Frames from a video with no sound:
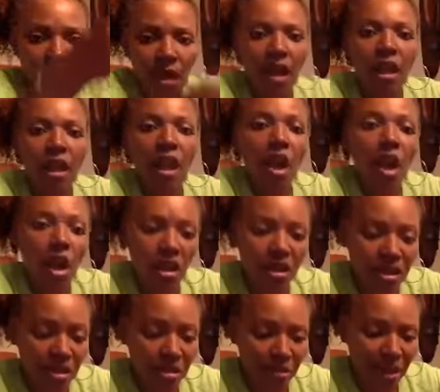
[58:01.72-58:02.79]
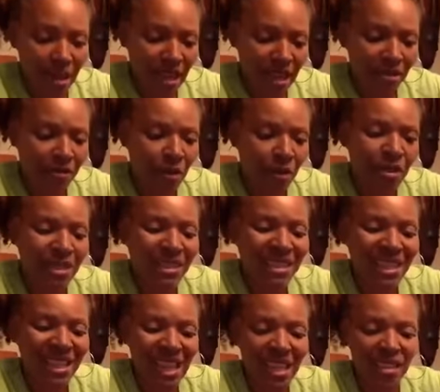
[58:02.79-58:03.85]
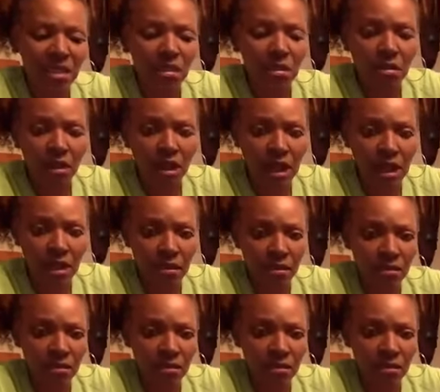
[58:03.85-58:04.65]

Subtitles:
along the grain versus against the grain.